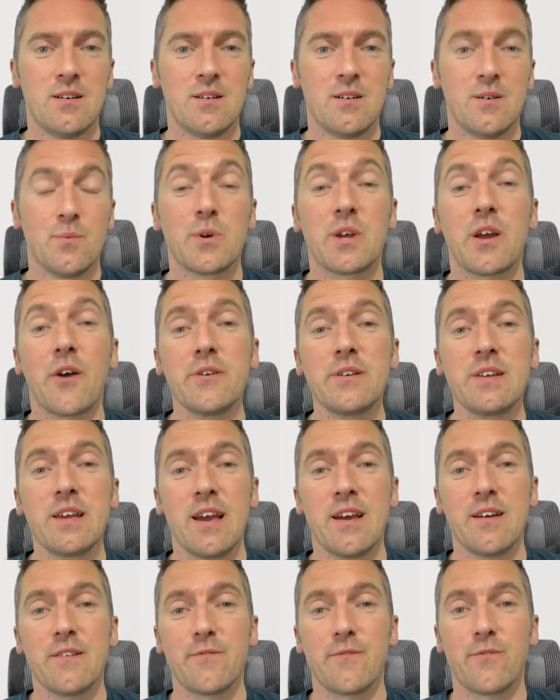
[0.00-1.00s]
We currently
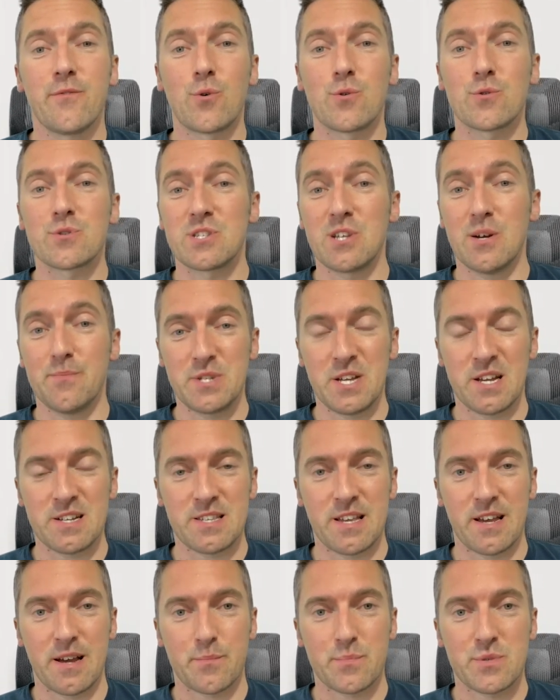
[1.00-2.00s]
have 4 subject
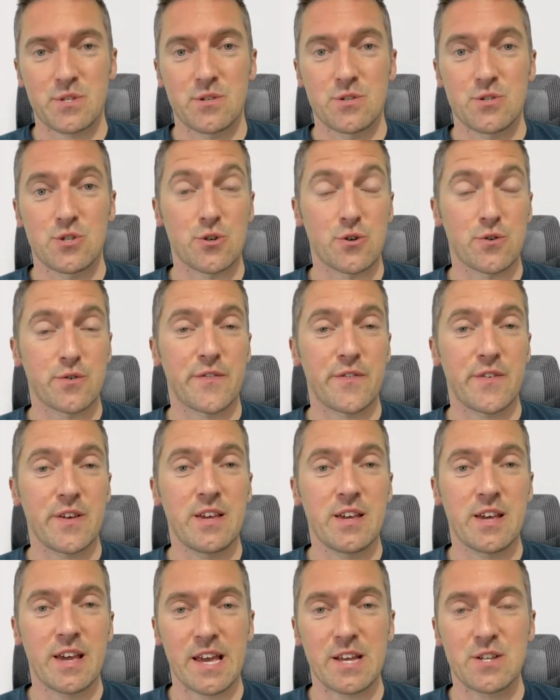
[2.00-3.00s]
apps: Geography,
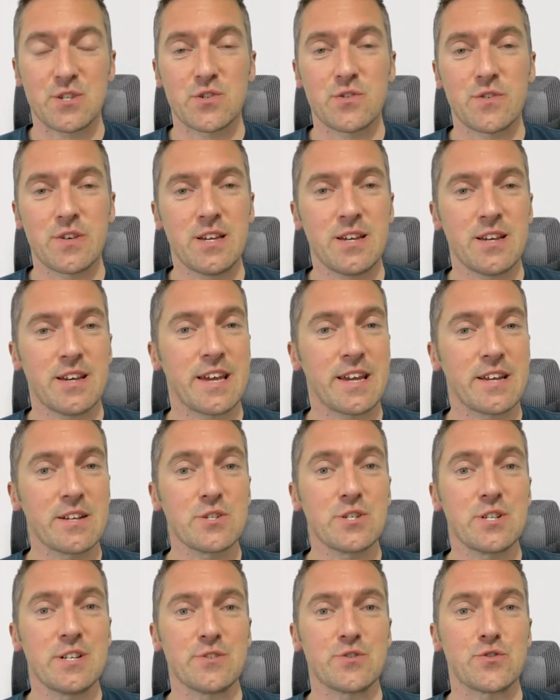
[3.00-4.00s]
History,
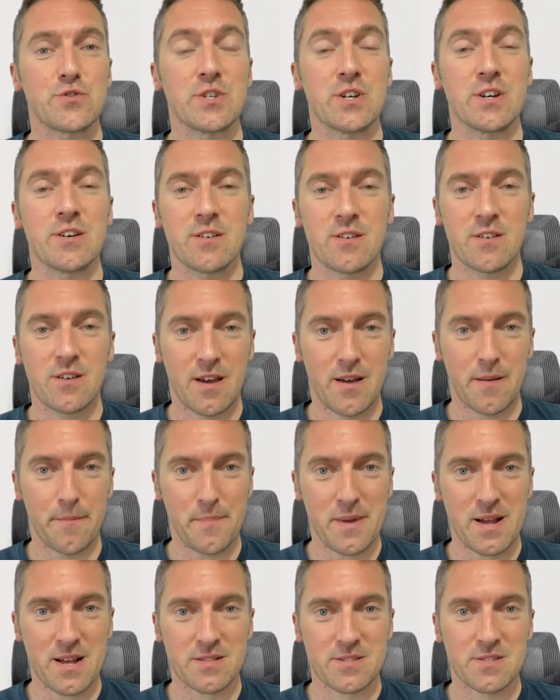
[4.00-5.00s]
English Literature and
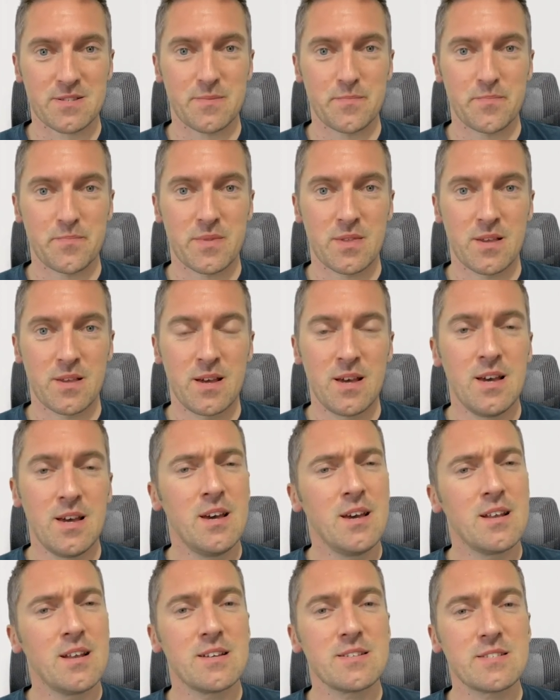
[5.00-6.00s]
Maths.
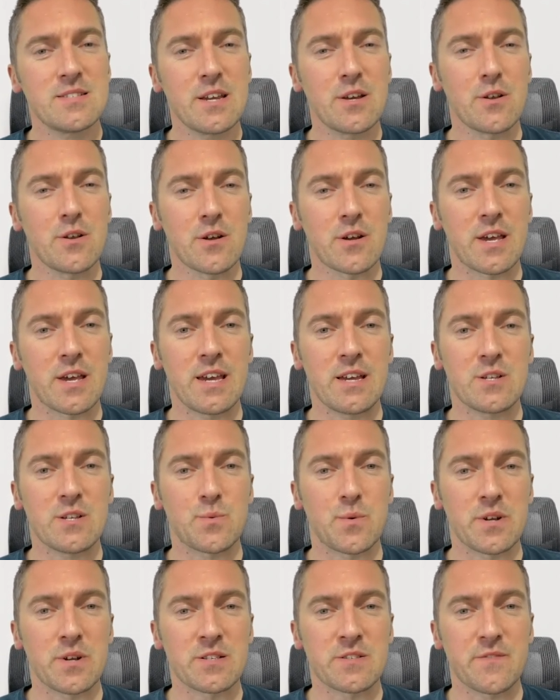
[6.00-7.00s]
Let's take a look at each
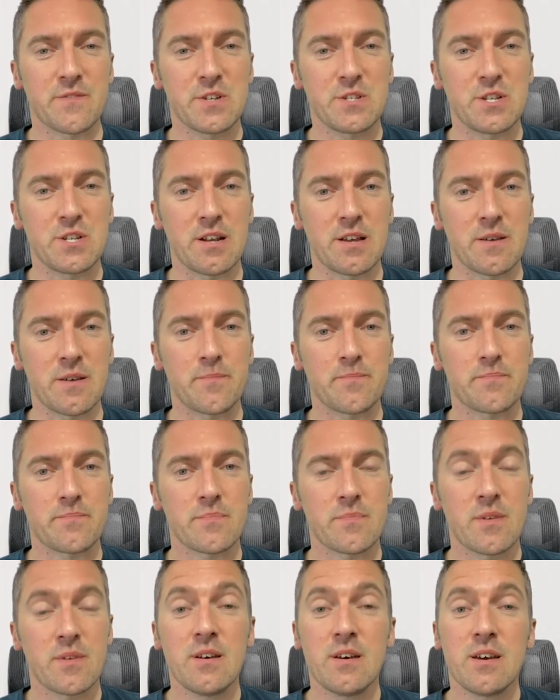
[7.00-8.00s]
one individually.
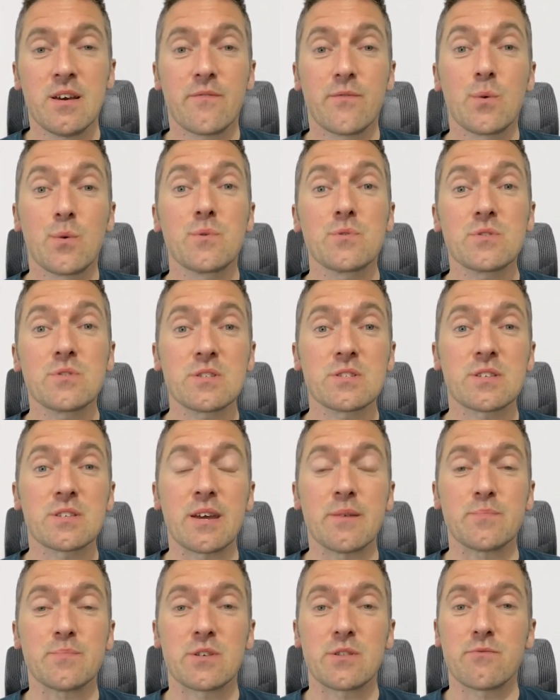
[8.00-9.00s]
If you want to
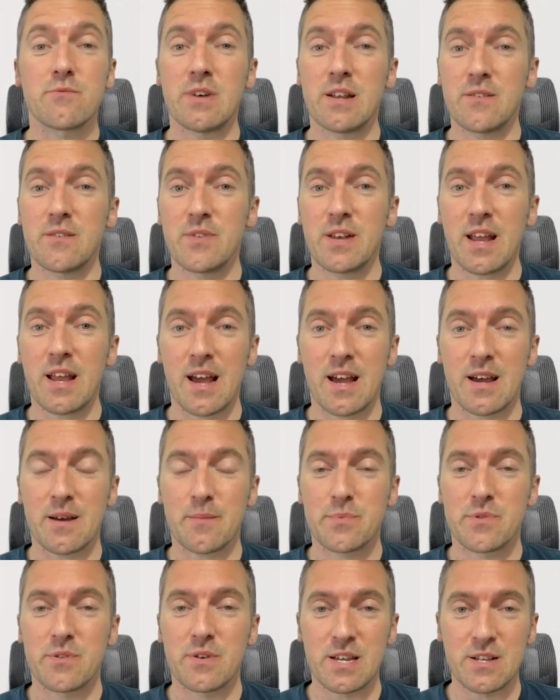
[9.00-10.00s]
skip to the relevant app
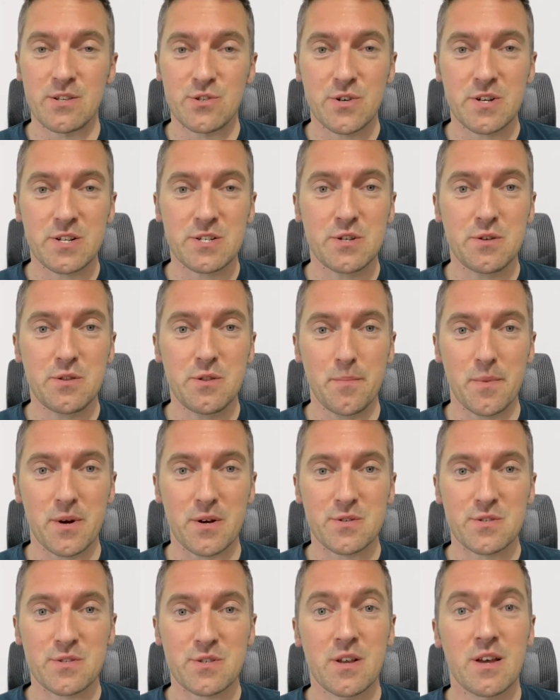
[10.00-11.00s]
that interests you the
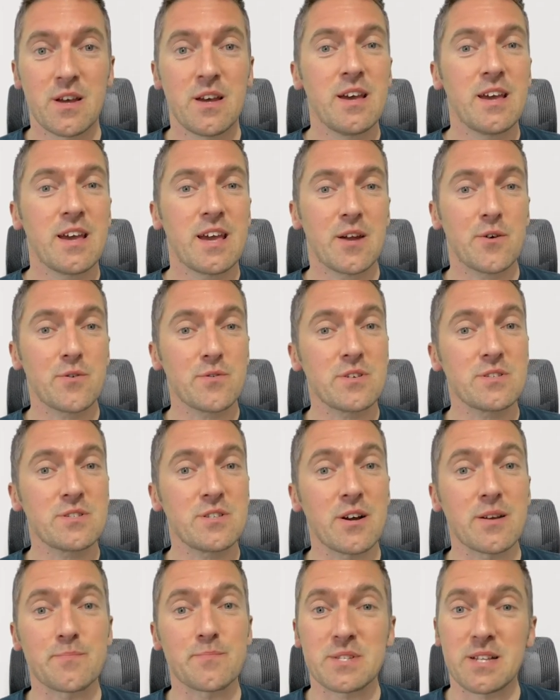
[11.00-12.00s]
most, here are the
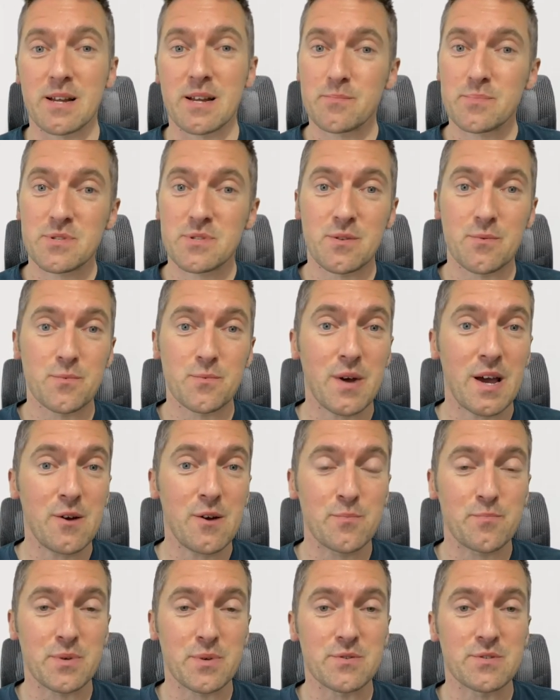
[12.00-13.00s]
timestamps that will
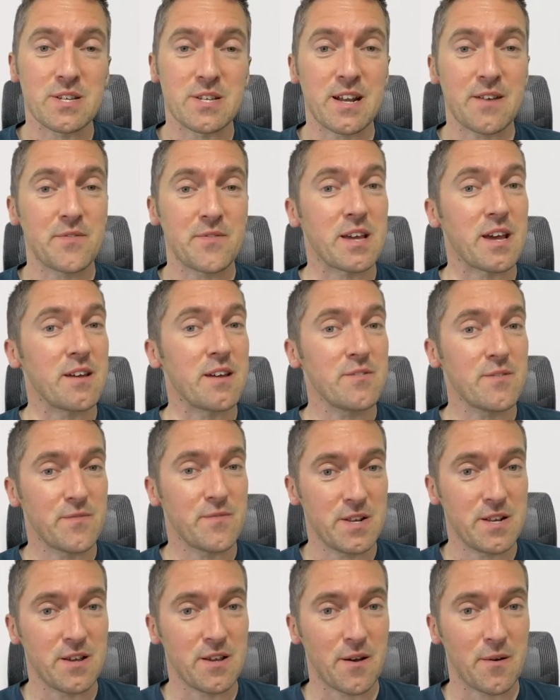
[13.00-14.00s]
help you to navigate the
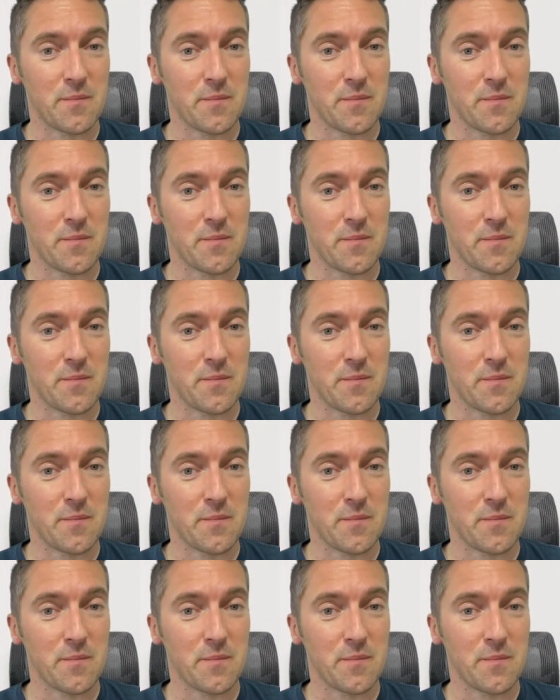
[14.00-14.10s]
video.